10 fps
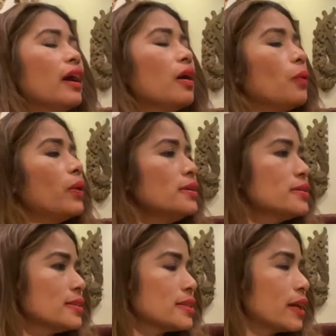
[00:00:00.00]
What is
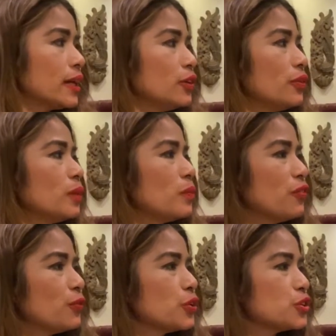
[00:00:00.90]
that say? Can you read my
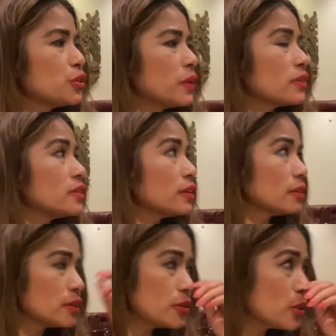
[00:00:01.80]
fortune? Because they're,
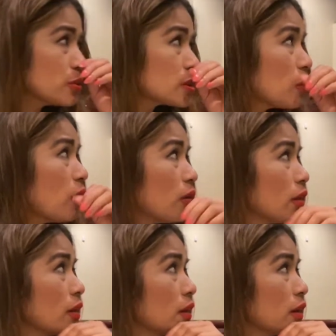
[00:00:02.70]
they're so small.
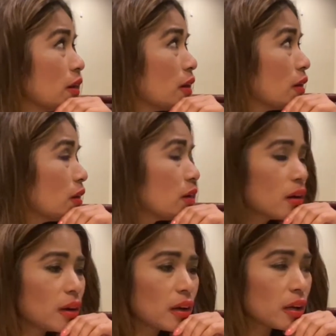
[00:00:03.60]
Everyone
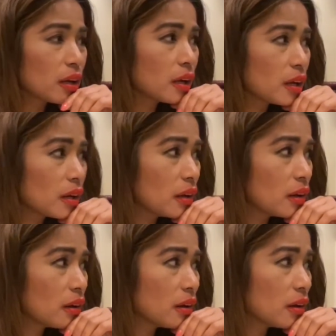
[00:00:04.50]
needs to be
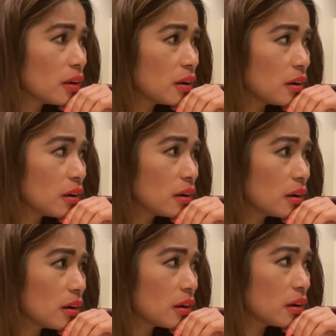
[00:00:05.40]
loved,
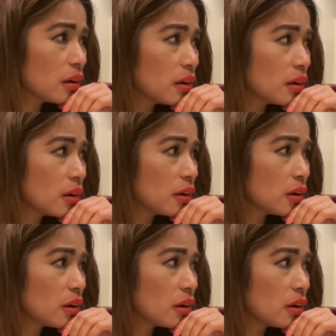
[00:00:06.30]
especially those who
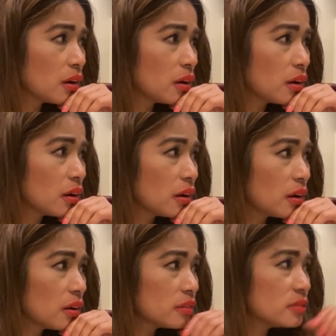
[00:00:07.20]
do not deserve
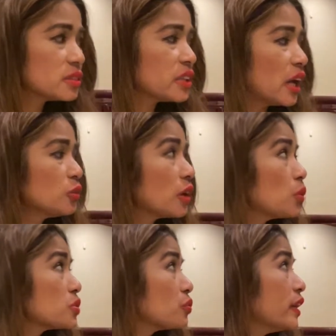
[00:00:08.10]
it. See, I thought I
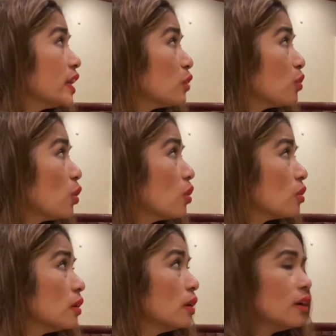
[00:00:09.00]
was reading it wrong.
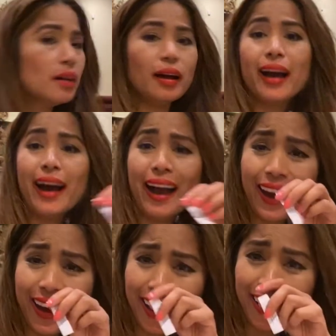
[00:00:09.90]

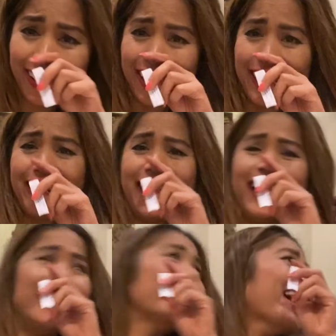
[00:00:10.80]
you want
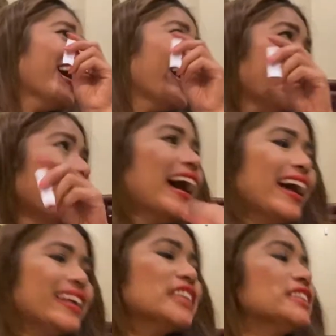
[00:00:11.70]
to call
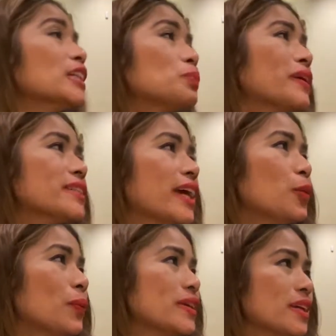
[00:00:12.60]
containers? Yes, yes, please. Yeah. Can you
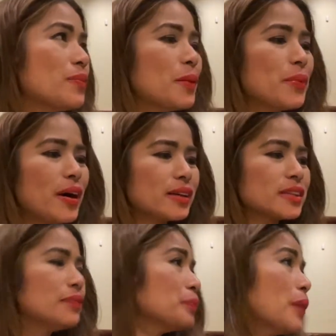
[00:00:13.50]
please give me a box?
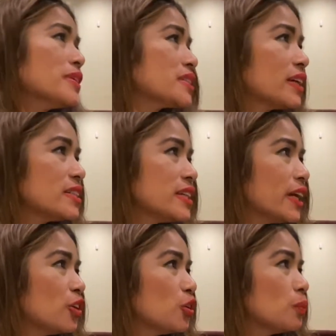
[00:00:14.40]
I'm, I'm just going to take
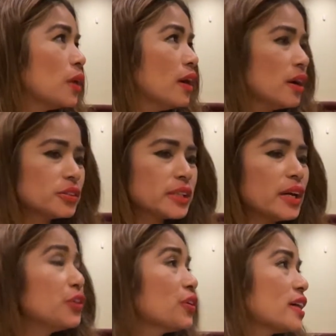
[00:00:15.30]
it home. Because okay. I
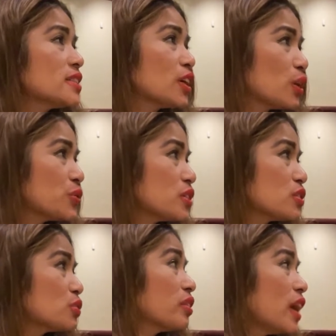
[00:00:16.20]
know you guys are closing soon.
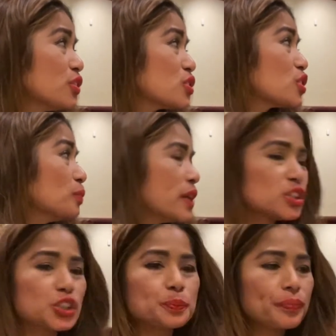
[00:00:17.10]
Oh. Thank you so oh.
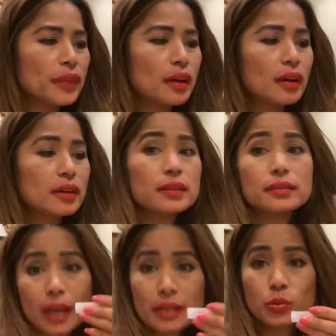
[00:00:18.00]
much.
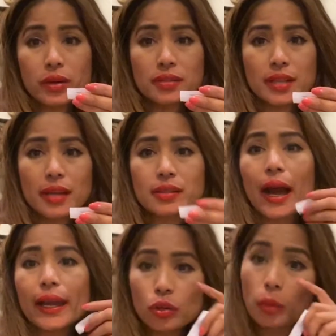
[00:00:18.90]
That's what it says.
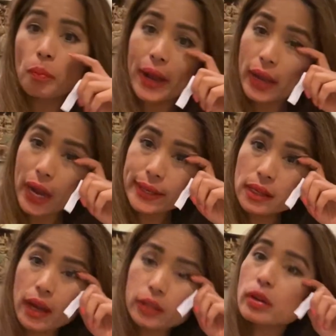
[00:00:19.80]
I thought my I,
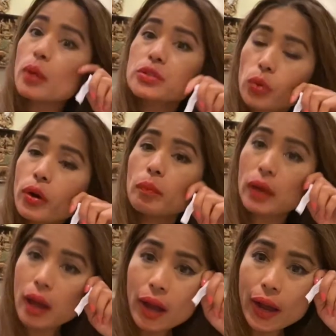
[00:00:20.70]
I thought I was going
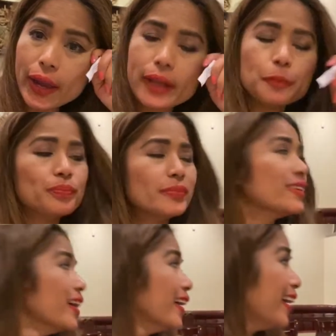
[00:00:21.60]
blind.
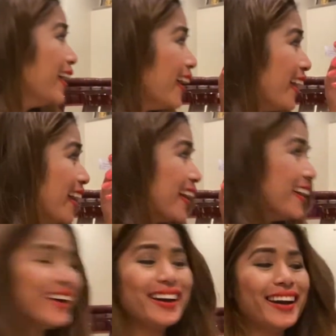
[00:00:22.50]
all
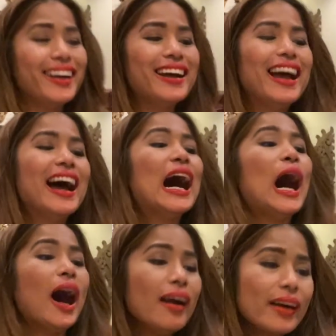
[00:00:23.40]

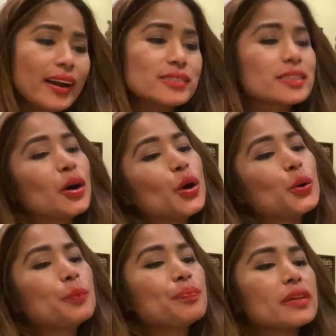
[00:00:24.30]
right, so
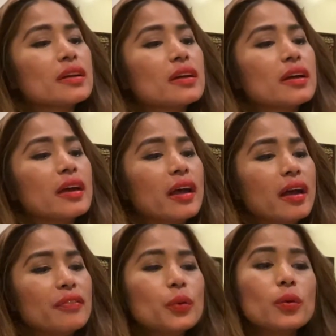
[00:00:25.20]

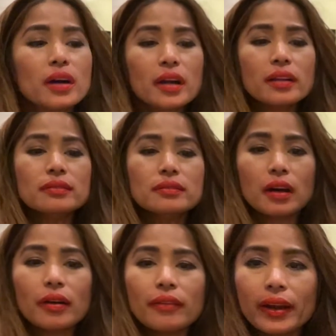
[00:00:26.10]
everyone,
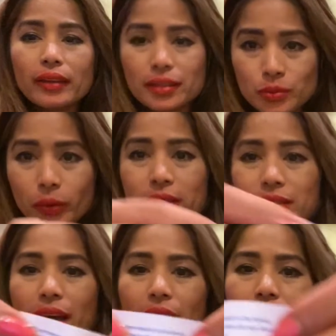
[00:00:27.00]
all right, that's what it
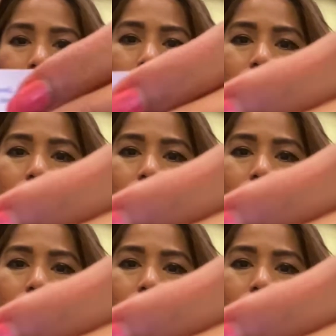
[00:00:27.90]
says.